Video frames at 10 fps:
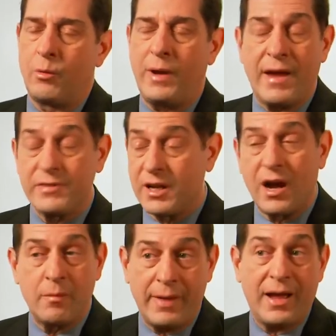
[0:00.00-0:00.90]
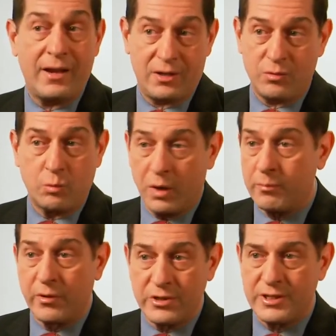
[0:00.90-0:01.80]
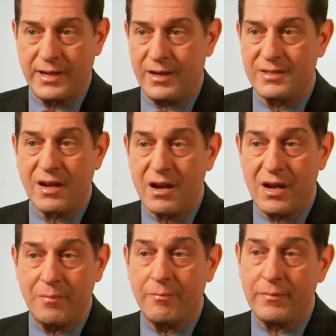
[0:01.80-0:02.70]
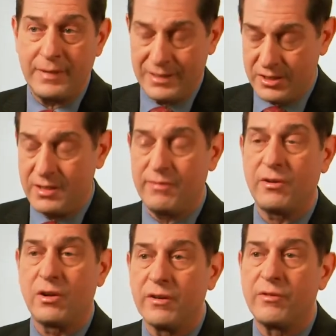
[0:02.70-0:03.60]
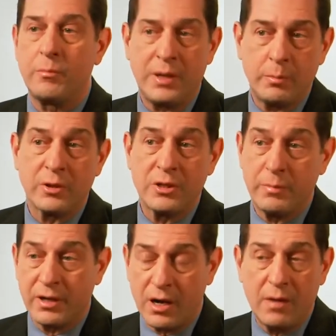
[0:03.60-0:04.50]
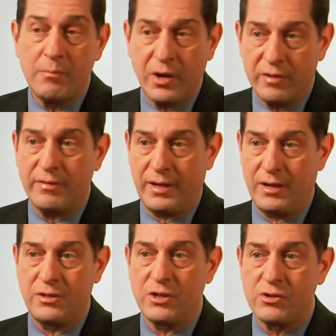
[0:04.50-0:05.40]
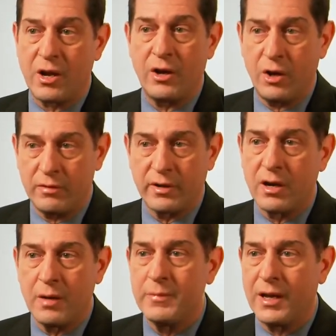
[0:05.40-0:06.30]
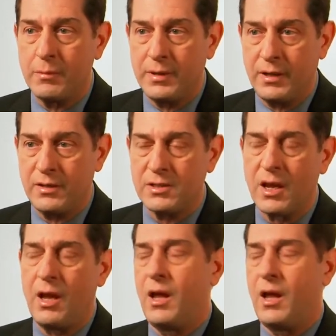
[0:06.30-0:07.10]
We have to combat it one person at a time. It's difficult for people to become motivated to try to overcome diabetes